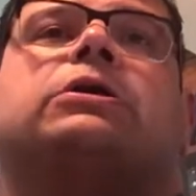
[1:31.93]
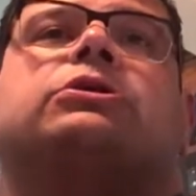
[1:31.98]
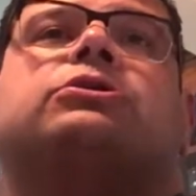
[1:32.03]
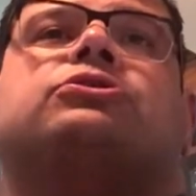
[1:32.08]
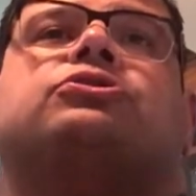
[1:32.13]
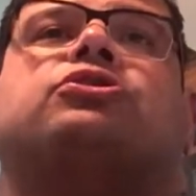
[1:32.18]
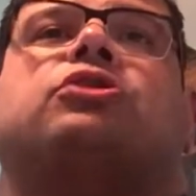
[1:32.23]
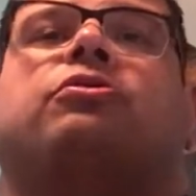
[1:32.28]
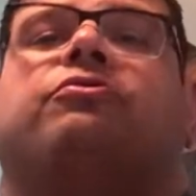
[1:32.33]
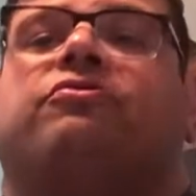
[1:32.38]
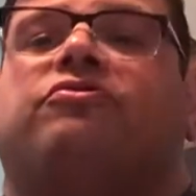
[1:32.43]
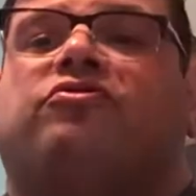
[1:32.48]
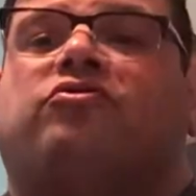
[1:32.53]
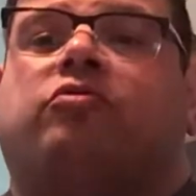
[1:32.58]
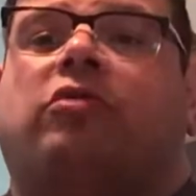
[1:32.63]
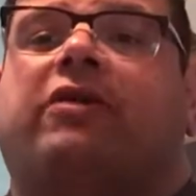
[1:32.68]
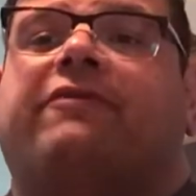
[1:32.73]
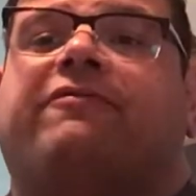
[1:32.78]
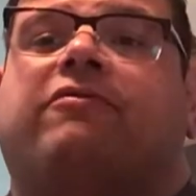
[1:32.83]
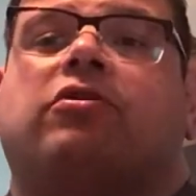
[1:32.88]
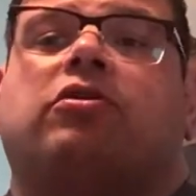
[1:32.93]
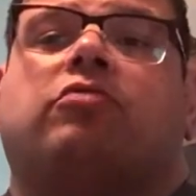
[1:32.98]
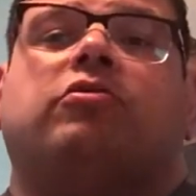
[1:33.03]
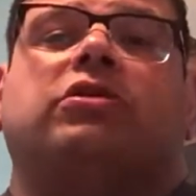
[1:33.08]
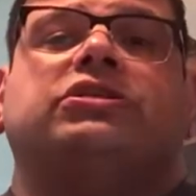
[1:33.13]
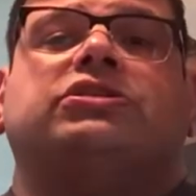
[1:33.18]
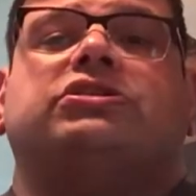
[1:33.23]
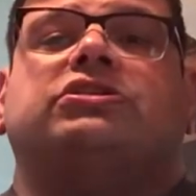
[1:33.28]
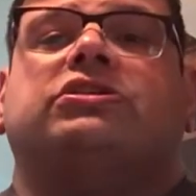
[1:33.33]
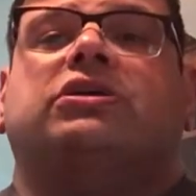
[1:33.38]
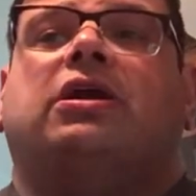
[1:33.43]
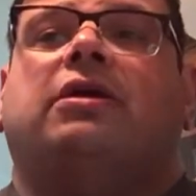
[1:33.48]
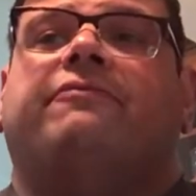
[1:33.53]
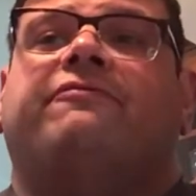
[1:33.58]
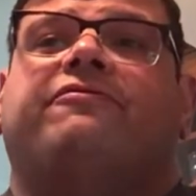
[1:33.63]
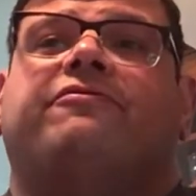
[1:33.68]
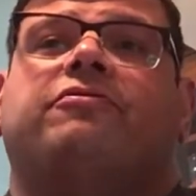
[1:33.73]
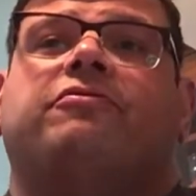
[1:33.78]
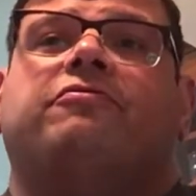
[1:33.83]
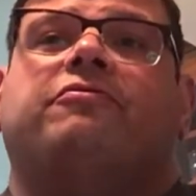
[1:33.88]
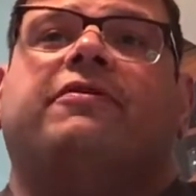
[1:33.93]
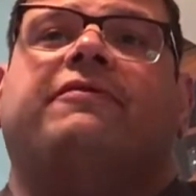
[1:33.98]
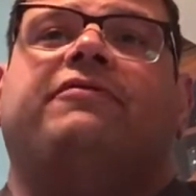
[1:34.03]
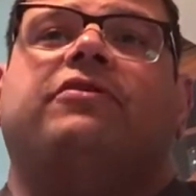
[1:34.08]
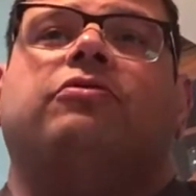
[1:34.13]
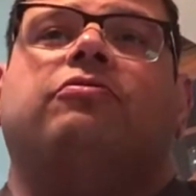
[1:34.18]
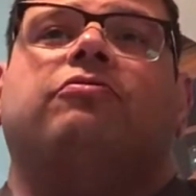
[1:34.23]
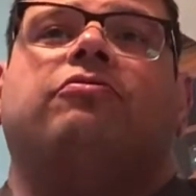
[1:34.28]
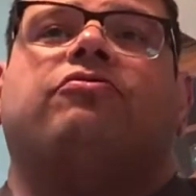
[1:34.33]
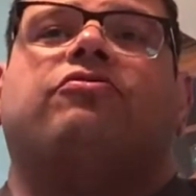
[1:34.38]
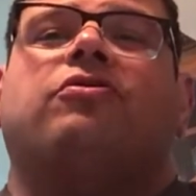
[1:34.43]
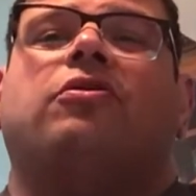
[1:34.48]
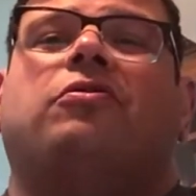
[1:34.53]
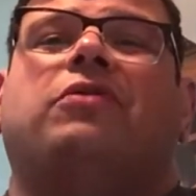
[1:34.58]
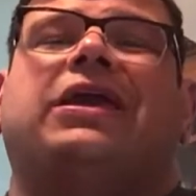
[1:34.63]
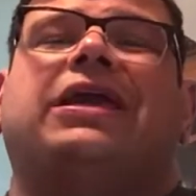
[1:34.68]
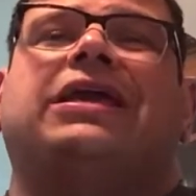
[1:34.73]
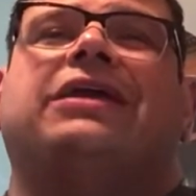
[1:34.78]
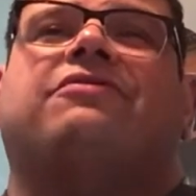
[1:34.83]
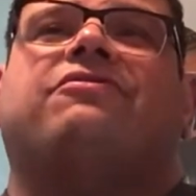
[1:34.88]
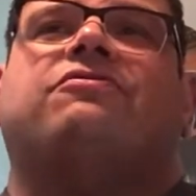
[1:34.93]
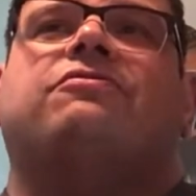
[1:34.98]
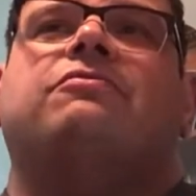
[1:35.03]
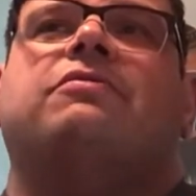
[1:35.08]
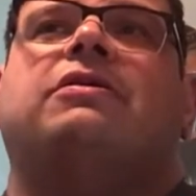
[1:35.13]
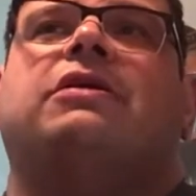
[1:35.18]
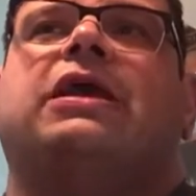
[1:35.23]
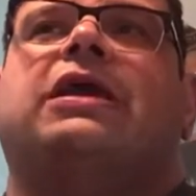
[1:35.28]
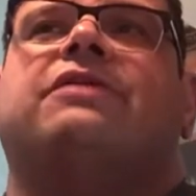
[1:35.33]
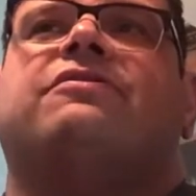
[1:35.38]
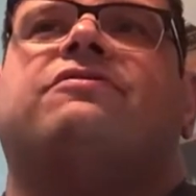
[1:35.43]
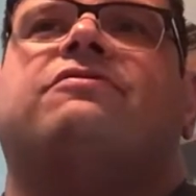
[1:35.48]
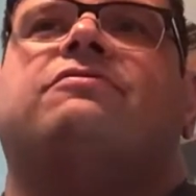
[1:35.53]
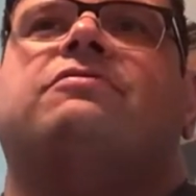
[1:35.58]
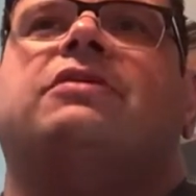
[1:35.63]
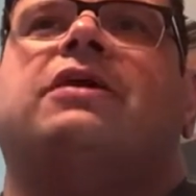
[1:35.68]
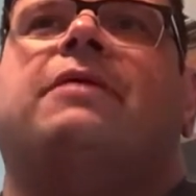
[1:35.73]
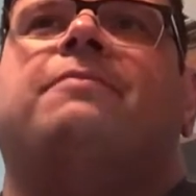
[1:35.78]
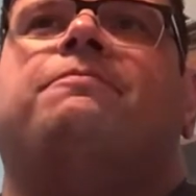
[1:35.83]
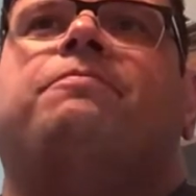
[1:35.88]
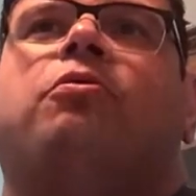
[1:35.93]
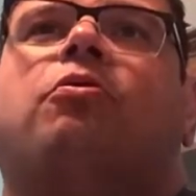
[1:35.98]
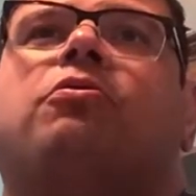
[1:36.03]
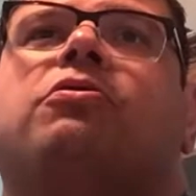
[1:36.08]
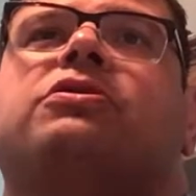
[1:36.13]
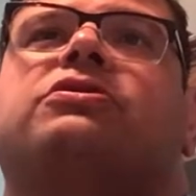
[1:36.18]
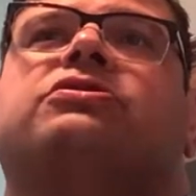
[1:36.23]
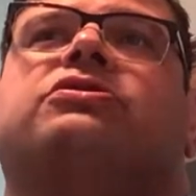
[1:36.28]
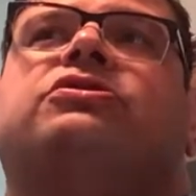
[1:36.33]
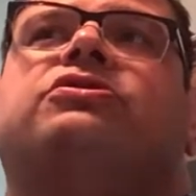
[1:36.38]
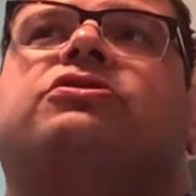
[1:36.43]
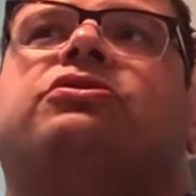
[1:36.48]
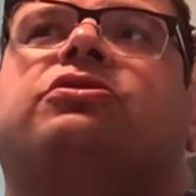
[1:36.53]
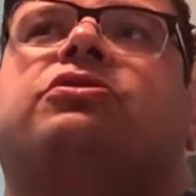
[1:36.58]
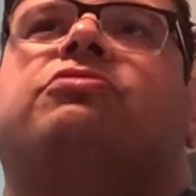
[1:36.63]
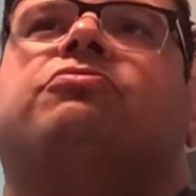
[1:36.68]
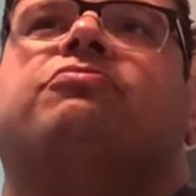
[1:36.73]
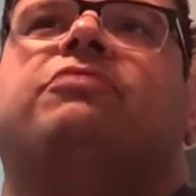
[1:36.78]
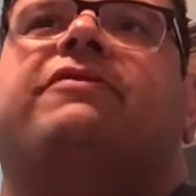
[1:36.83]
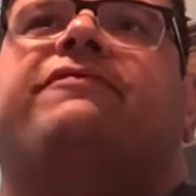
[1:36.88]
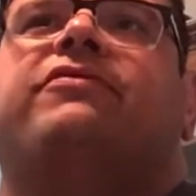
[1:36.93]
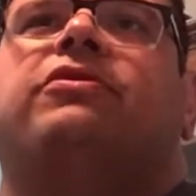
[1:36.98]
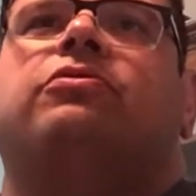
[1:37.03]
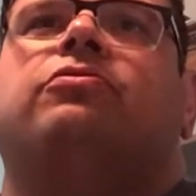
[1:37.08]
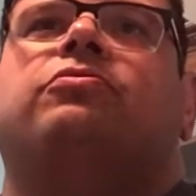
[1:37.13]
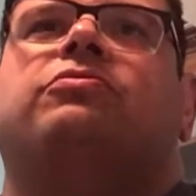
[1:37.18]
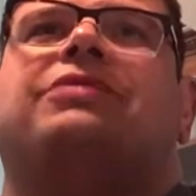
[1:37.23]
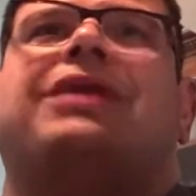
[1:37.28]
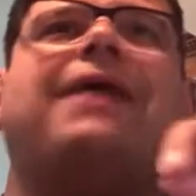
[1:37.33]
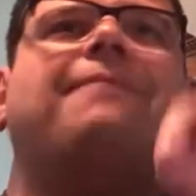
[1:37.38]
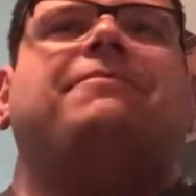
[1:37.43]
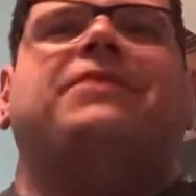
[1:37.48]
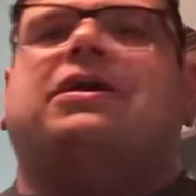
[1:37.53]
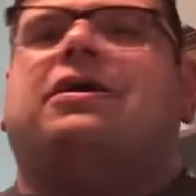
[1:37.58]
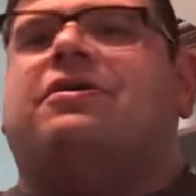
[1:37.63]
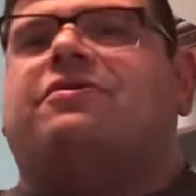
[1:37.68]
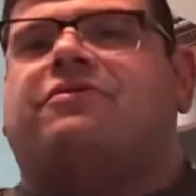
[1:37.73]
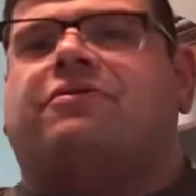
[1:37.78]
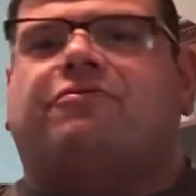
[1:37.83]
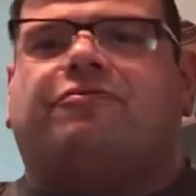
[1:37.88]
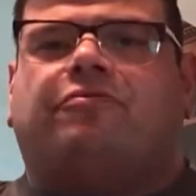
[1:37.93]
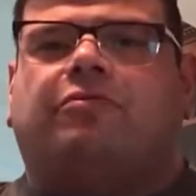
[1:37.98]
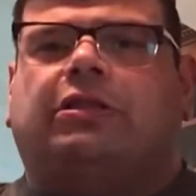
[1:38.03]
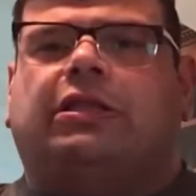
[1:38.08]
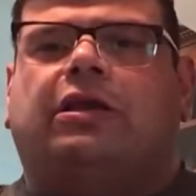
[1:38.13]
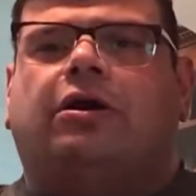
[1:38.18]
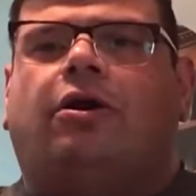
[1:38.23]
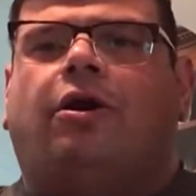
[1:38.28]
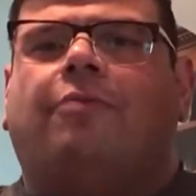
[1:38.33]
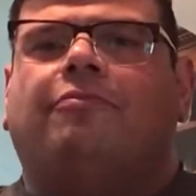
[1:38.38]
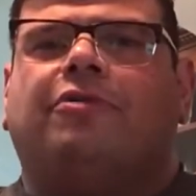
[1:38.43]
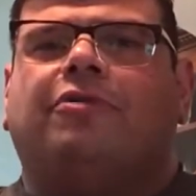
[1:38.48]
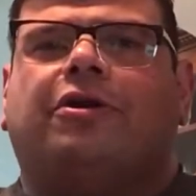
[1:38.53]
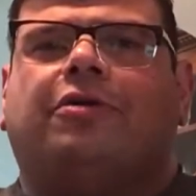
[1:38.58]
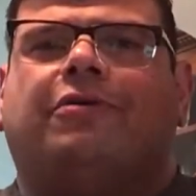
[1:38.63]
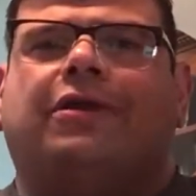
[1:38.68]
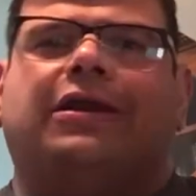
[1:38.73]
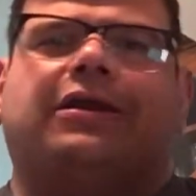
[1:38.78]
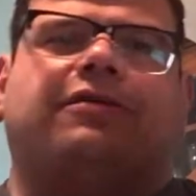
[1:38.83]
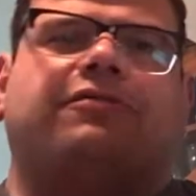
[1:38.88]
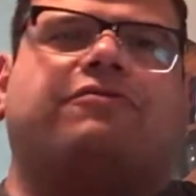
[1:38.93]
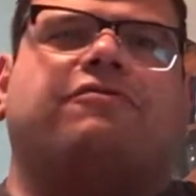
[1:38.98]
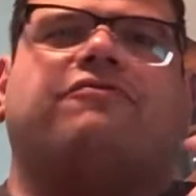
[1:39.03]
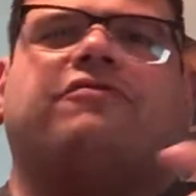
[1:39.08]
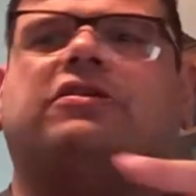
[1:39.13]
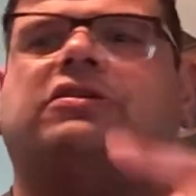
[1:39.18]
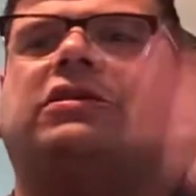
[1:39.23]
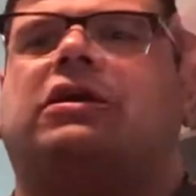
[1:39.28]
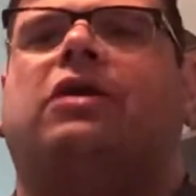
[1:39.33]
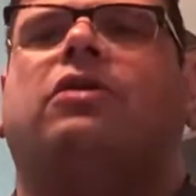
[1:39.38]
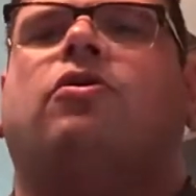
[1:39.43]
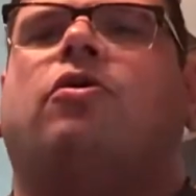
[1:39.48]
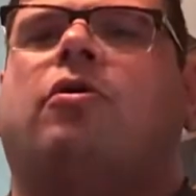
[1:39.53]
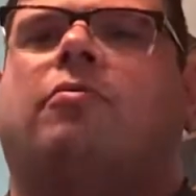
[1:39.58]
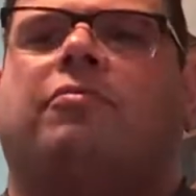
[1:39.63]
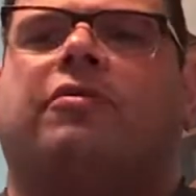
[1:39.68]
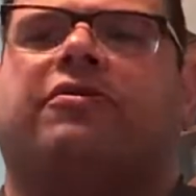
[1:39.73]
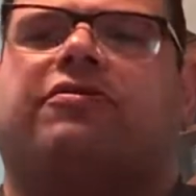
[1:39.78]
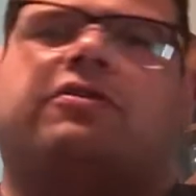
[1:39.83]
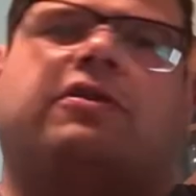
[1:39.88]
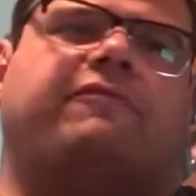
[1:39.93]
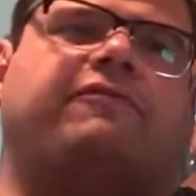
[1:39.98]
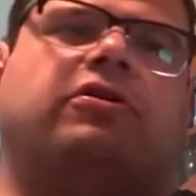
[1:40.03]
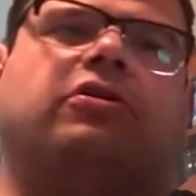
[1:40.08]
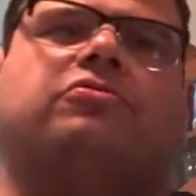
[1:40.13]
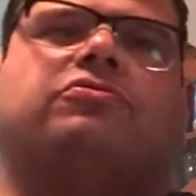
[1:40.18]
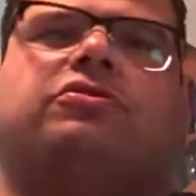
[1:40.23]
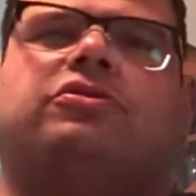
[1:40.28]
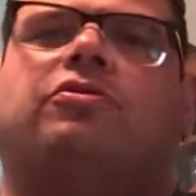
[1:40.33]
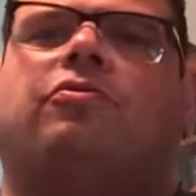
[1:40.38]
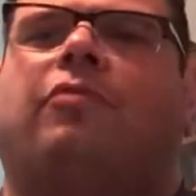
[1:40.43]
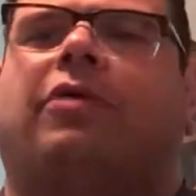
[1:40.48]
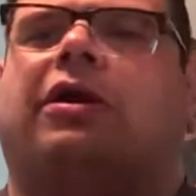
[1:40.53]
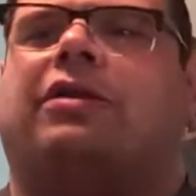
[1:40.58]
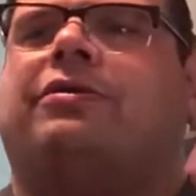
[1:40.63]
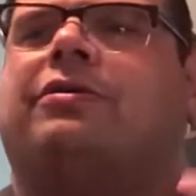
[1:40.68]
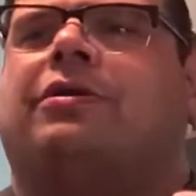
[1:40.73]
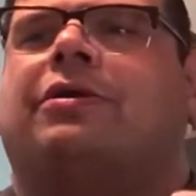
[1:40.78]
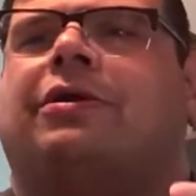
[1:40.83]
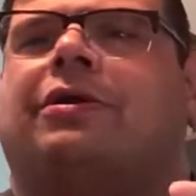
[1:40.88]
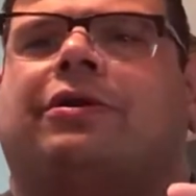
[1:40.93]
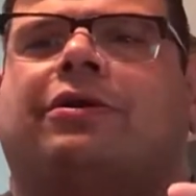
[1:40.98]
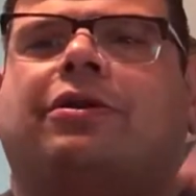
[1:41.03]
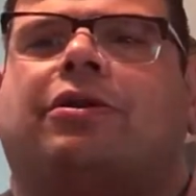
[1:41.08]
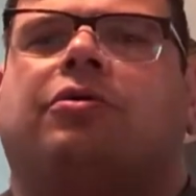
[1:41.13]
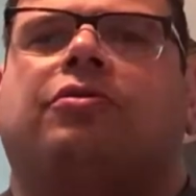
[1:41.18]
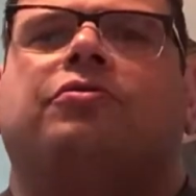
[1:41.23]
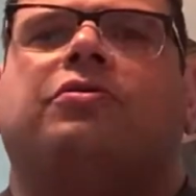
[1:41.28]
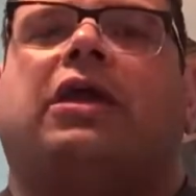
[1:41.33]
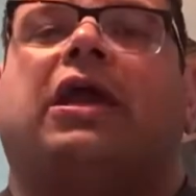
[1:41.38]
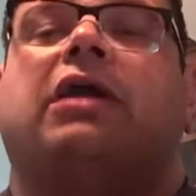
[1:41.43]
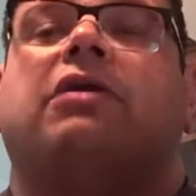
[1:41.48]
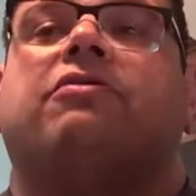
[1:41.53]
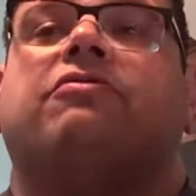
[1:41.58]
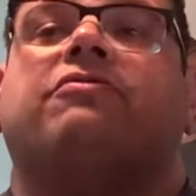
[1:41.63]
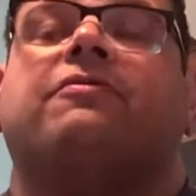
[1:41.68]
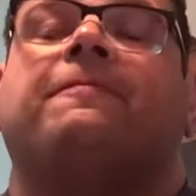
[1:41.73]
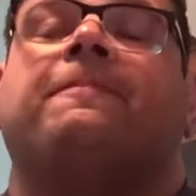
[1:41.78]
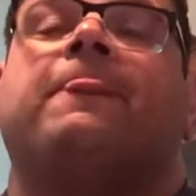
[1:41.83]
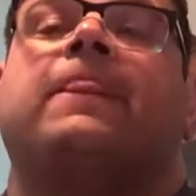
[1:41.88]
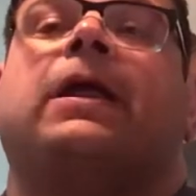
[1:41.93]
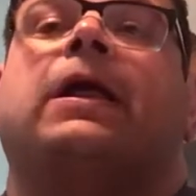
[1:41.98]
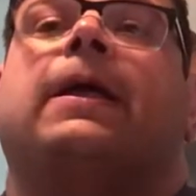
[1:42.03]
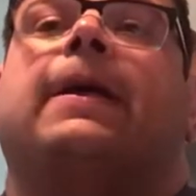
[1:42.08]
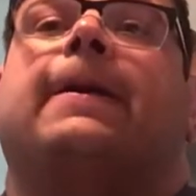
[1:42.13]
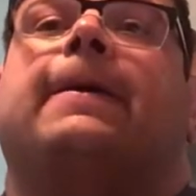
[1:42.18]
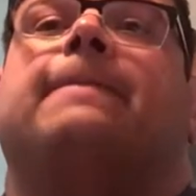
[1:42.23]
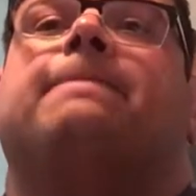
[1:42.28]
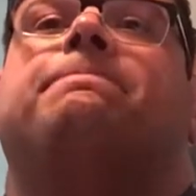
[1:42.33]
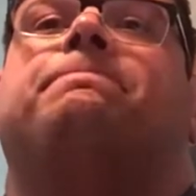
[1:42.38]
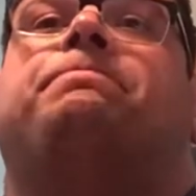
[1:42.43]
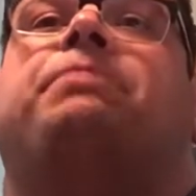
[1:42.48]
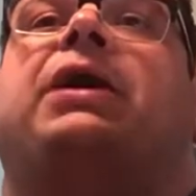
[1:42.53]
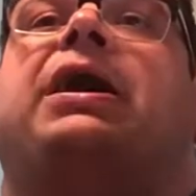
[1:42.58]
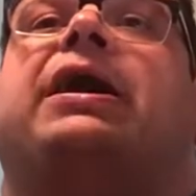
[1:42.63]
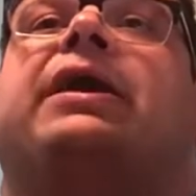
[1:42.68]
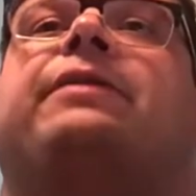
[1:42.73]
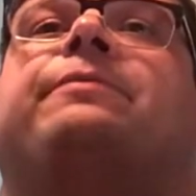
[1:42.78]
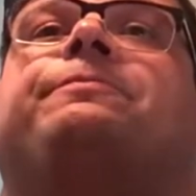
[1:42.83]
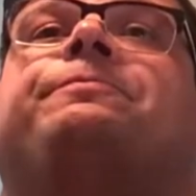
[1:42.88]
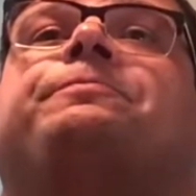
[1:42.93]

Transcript: So there's 24 questions that come from the review. So it's important to do the review, not because it's really a homework grade, because there's a ton of homeworks, and if you don't do one, who cares? But